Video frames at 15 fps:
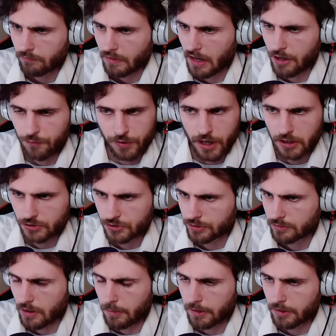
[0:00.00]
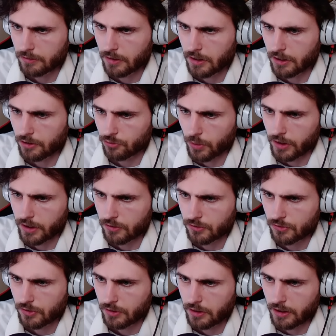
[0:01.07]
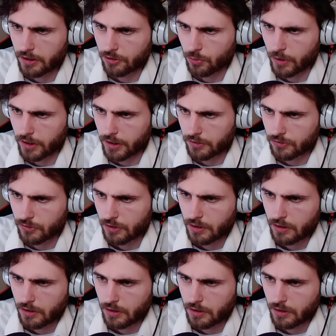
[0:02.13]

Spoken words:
And if he does, I mean, it is what it is. It is what it is.